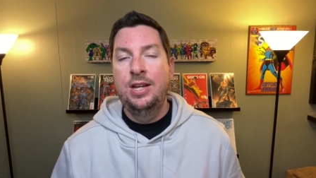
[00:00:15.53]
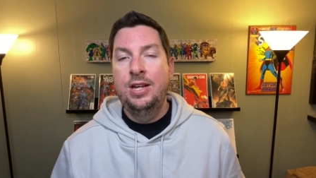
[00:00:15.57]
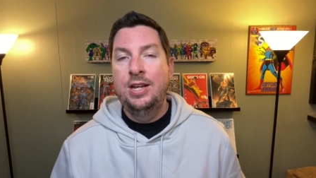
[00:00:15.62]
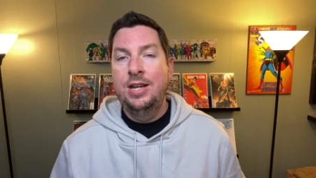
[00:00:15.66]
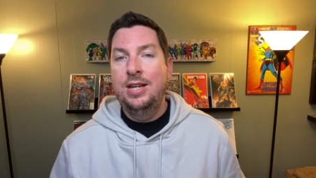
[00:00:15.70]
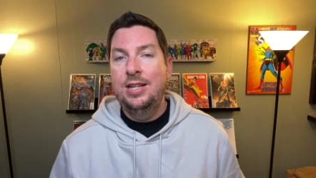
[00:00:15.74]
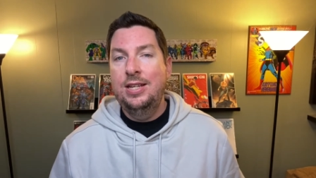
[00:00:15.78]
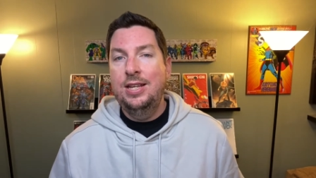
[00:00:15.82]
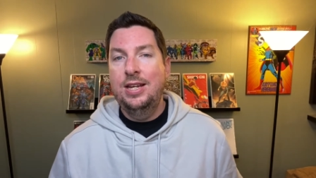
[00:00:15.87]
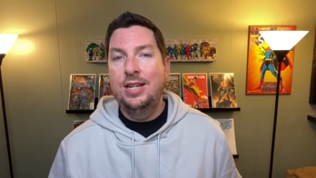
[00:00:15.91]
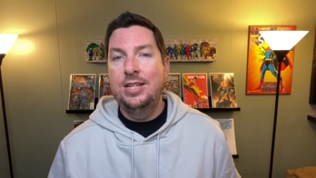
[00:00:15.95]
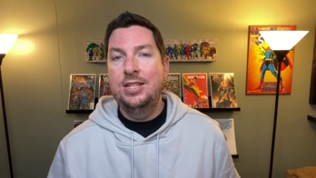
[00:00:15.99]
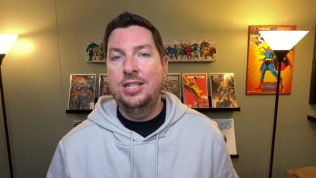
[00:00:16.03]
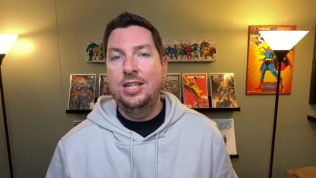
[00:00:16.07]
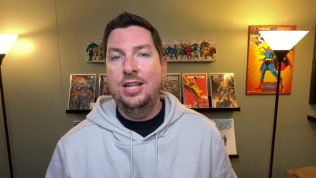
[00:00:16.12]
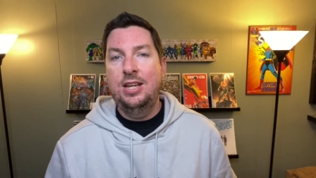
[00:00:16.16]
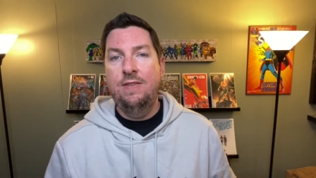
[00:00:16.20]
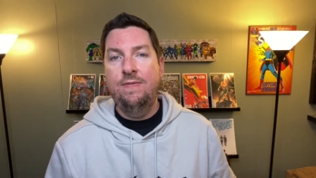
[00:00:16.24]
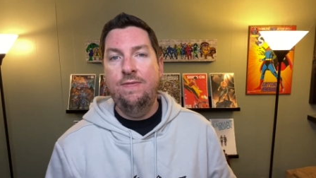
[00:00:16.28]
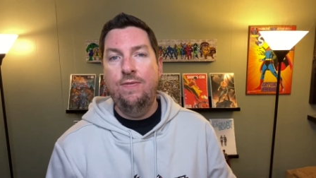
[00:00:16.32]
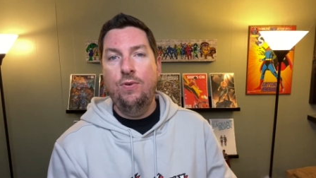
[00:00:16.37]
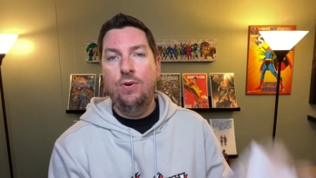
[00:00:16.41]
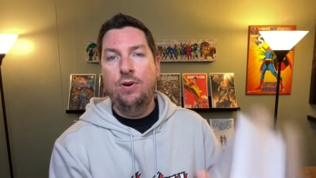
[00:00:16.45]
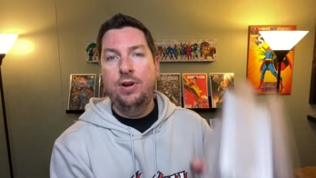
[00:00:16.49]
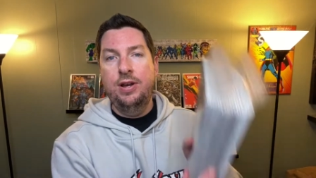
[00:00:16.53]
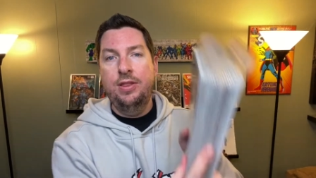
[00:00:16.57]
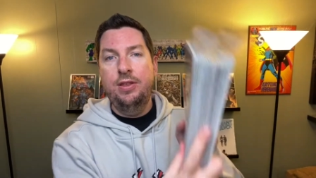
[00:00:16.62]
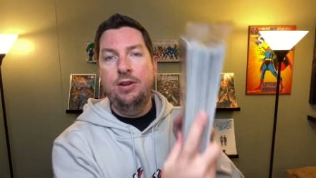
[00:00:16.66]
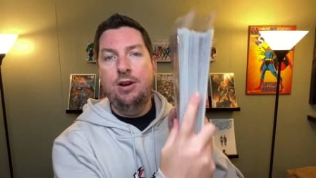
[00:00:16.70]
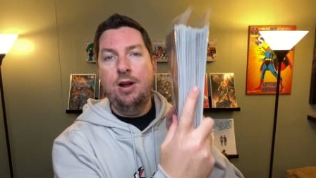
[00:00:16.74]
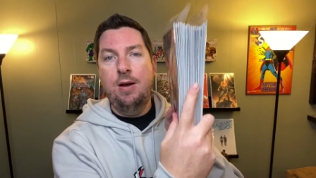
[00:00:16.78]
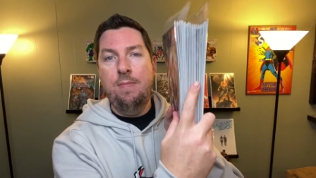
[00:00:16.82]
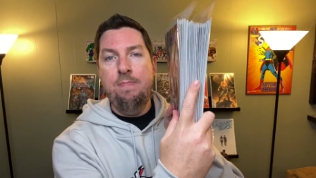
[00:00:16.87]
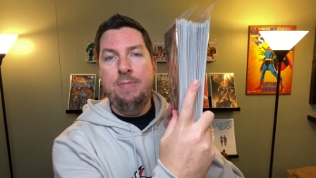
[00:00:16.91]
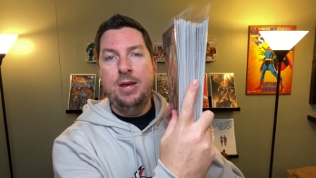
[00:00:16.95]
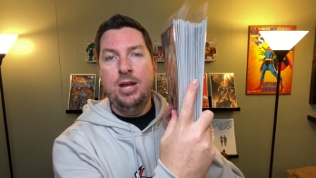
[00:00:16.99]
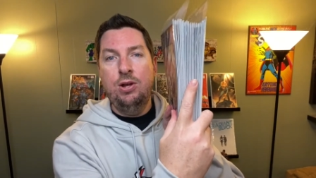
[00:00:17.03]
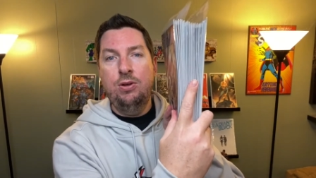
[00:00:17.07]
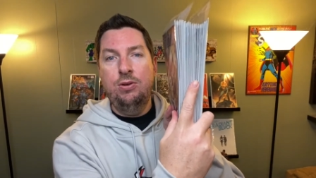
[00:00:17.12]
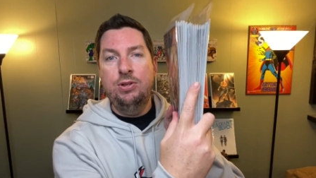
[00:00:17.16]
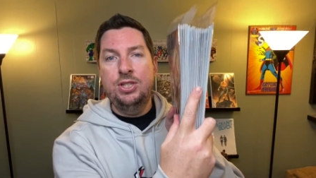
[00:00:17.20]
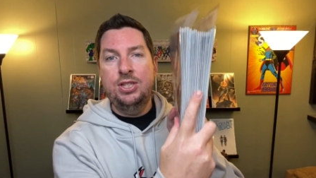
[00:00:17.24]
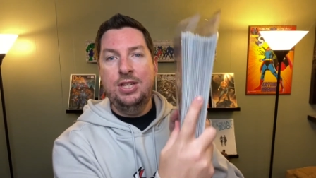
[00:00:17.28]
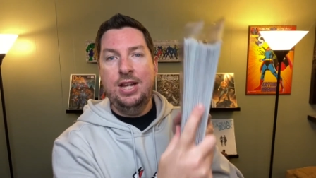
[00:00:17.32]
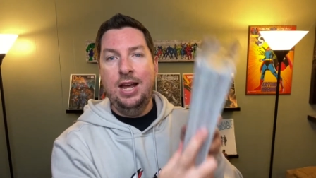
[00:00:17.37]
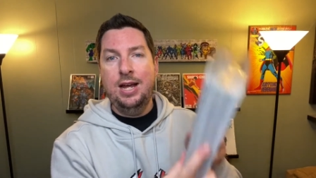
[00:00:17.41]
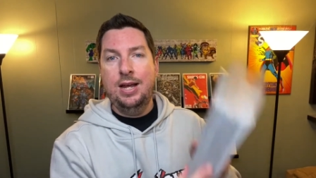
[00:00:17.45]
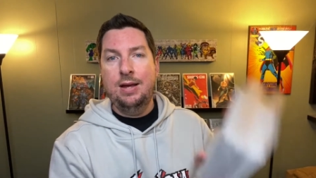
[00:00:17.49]
Tennessee for another big old
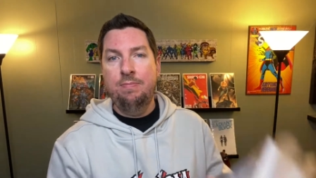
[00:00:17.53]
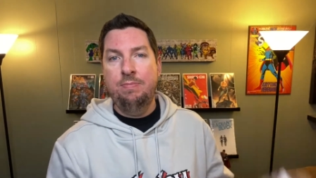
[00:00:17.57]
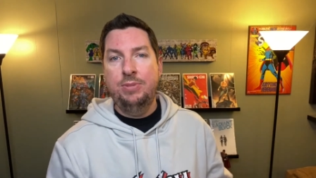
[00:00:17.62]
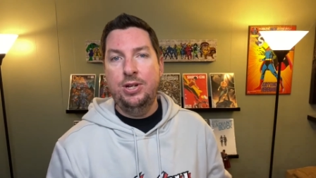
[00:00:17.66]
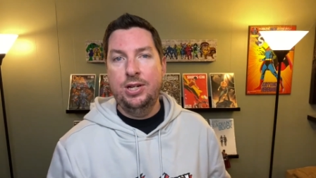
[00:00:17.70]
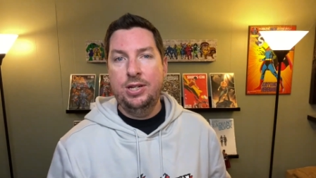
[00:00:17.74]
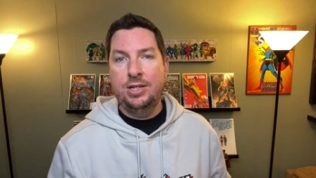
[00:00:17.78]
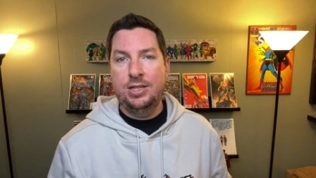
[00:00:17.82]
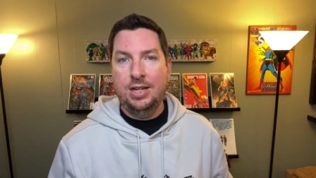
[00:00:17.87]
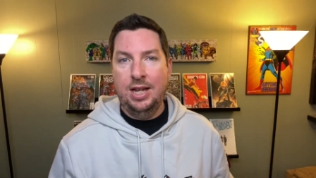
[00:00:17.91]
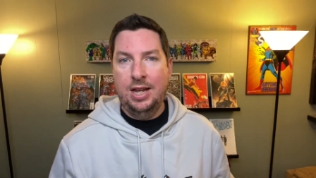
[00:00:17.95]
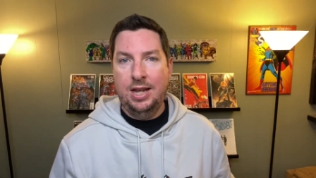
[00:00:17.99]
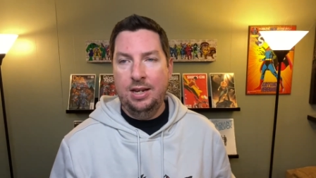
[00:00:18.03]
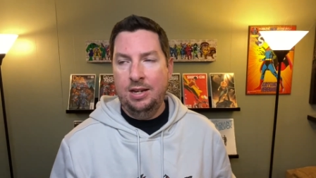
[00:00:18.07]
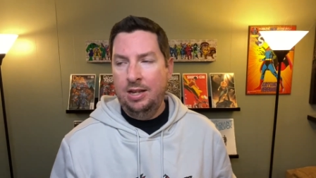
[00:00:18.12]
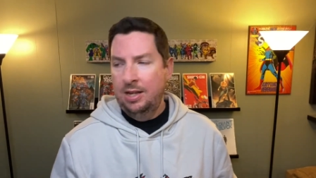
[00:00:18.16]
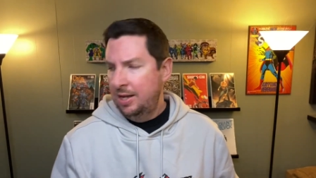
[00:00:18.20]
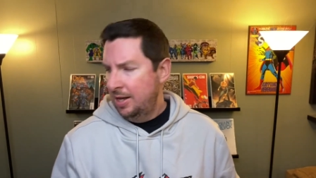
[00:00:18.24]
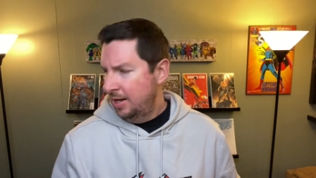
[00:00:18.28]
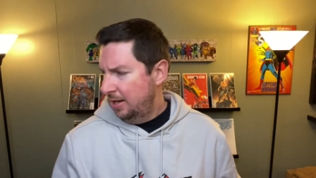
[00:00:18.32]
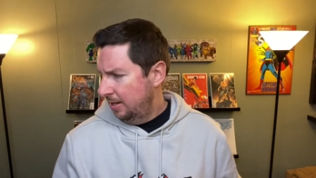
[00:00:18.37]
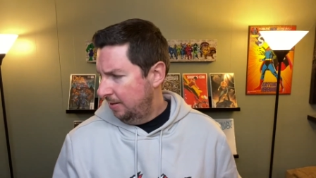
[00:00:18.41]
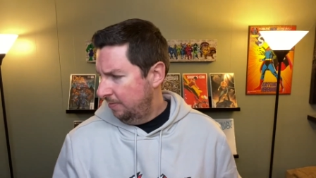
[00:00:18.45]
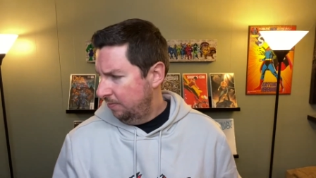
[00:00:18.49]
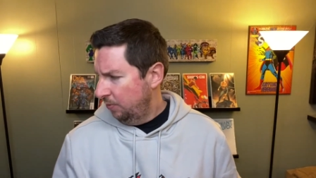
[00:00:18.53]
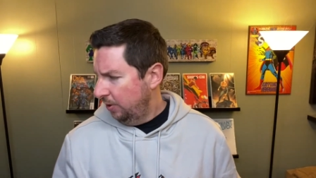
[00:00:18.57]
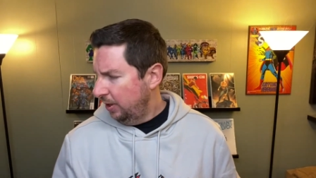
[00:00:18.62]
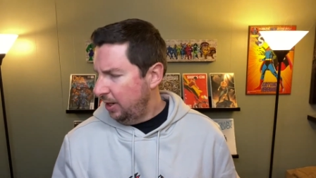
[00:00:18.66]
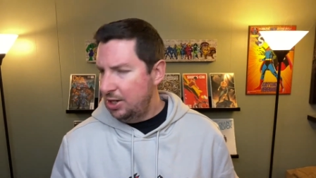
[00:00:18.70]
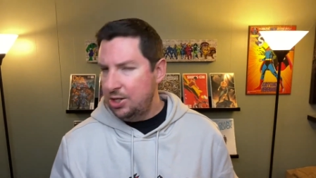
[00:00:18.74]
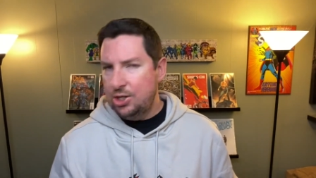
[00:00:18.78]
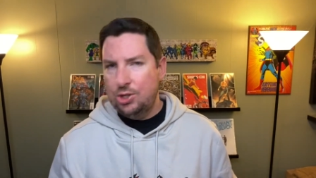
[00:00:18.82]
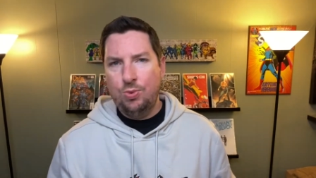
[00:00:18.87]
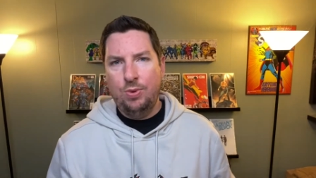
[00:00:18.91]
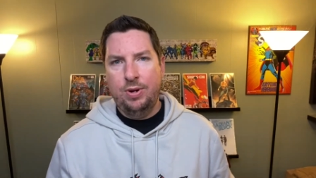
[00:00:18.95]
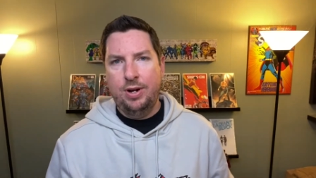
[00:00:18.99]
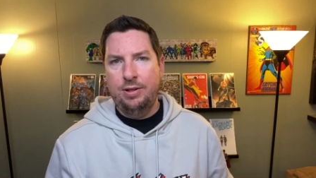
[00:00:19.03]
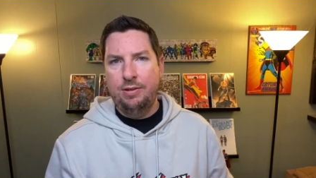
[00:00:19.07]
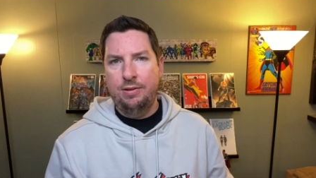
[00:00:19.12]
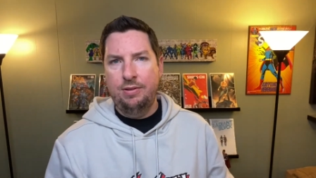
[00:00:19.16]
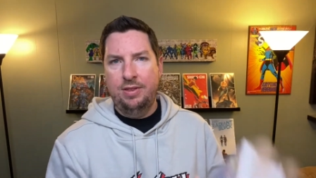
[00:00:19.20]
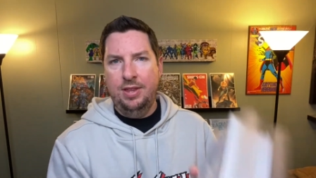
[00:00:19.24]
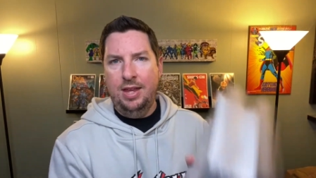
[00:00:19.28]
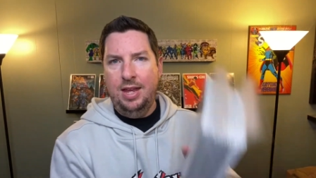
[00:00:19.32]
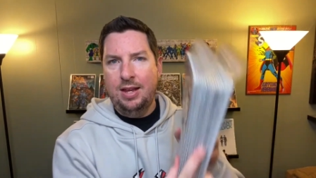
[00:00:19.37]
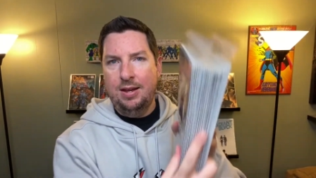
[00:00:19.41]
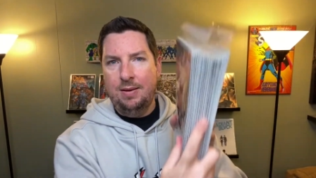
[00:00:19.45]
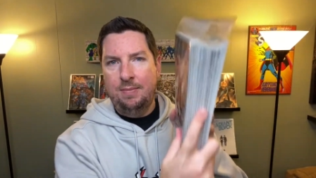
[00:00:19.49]
stack of books, and really just one other thing.